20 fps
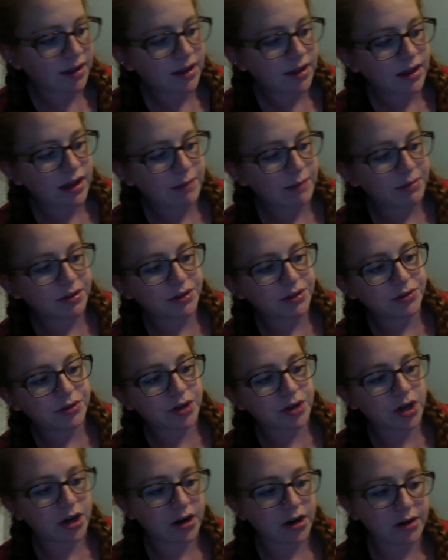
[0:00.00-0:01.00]
I'm a little
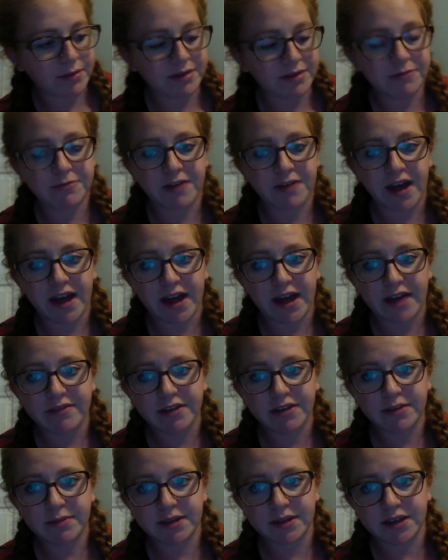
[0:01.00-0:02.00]
carb and fat
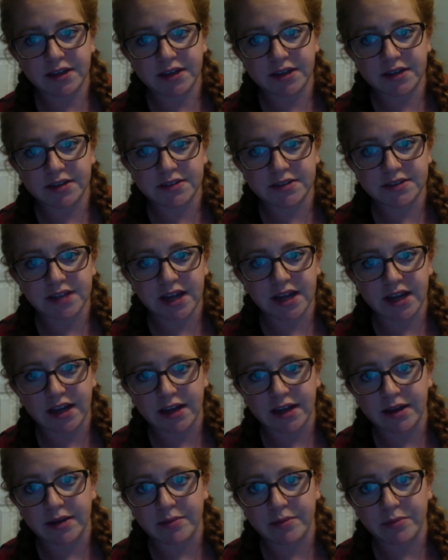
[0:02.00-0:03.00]
heavy because I
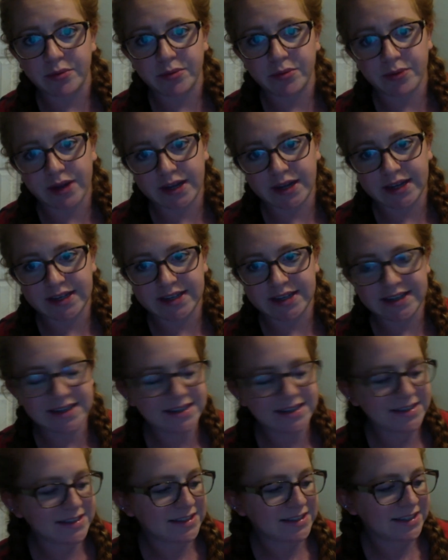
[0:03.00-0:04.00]
am
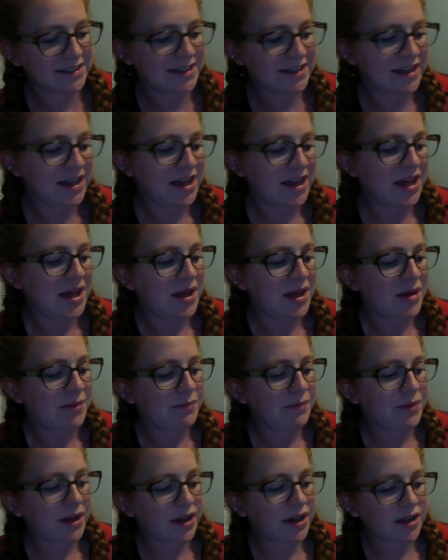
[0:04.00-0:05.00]
pregnant,
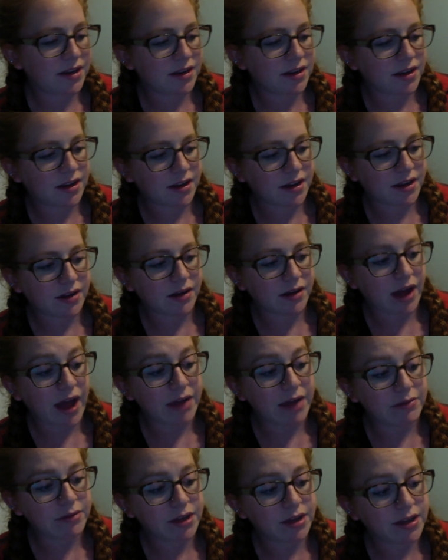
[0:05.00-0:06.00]
but
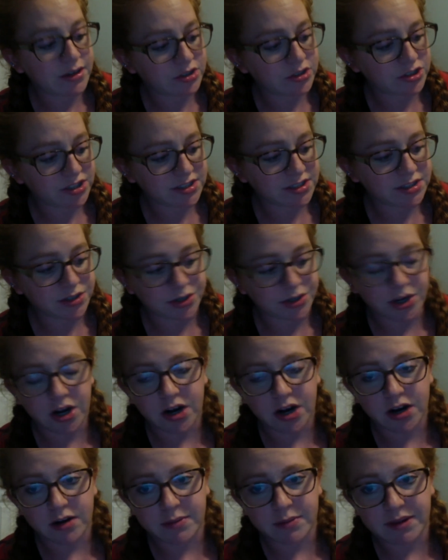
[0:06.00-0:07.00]
I can adjust your
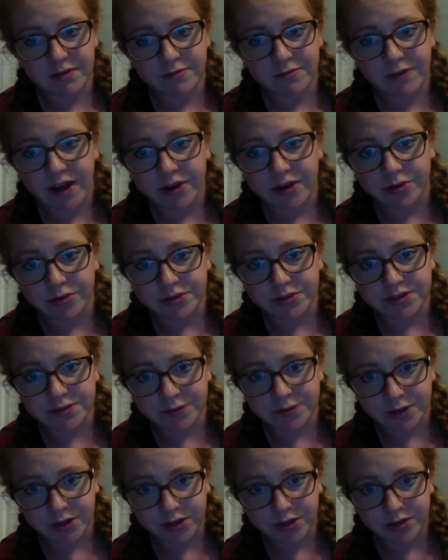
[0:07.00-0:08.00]
carb and fat goals
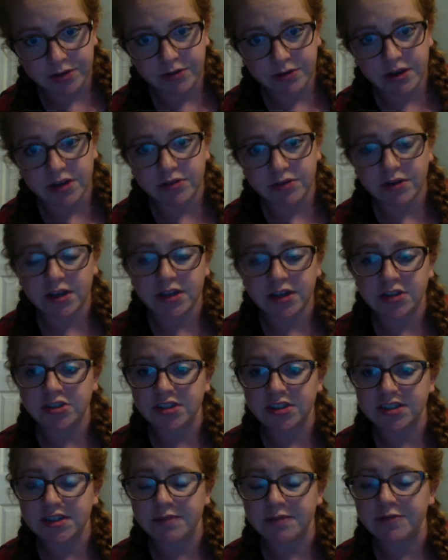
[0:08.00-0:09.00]
for you, and you can
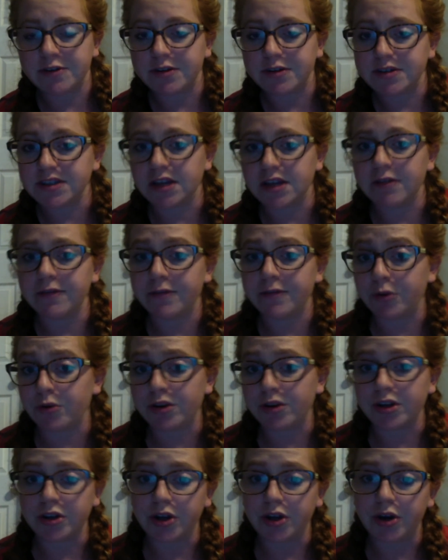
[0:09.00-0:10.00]
adjust them for yourself if you
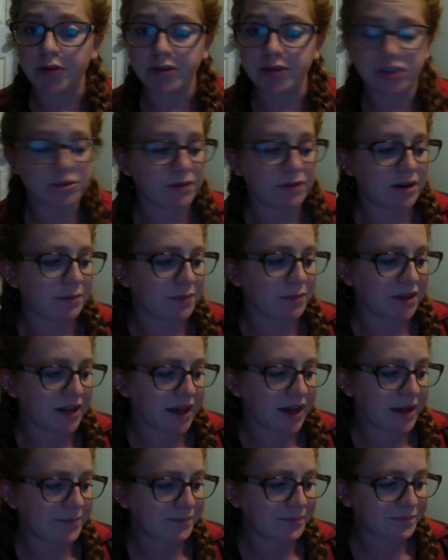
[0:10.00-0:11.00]
already know what you want to be
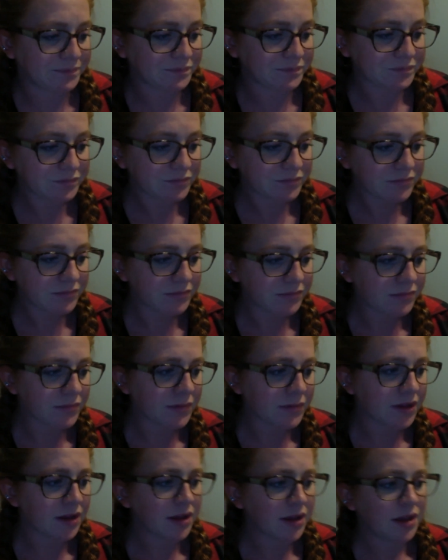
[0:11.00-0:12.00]
at.
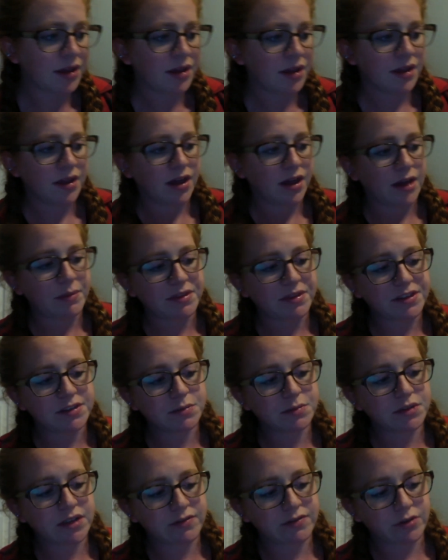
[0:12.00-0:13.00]
But this
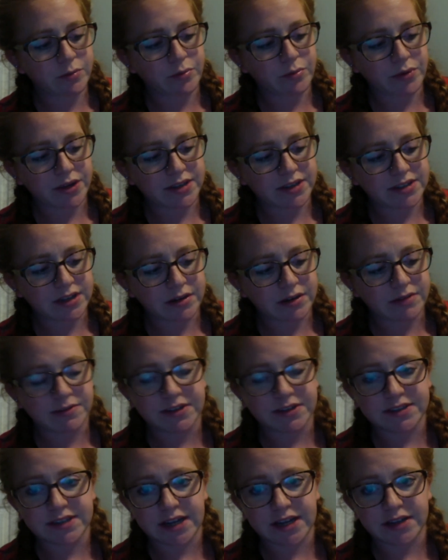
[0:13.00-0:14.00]
will give you a breakdown of
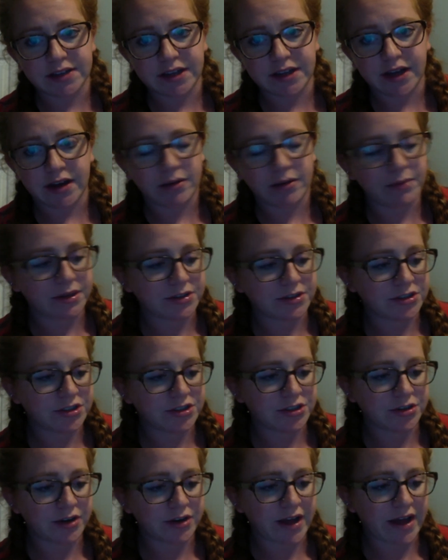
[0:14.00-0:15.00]
exactly how much
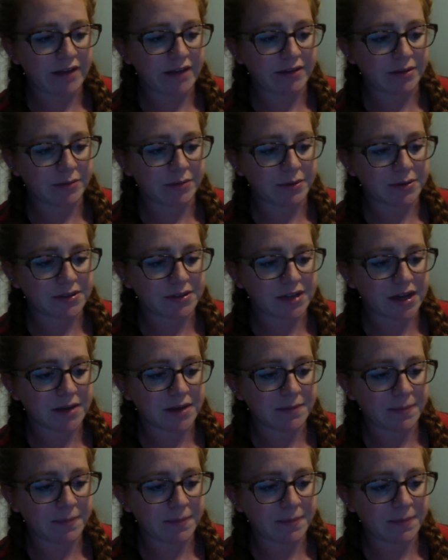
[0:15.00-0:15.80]
you're having per day.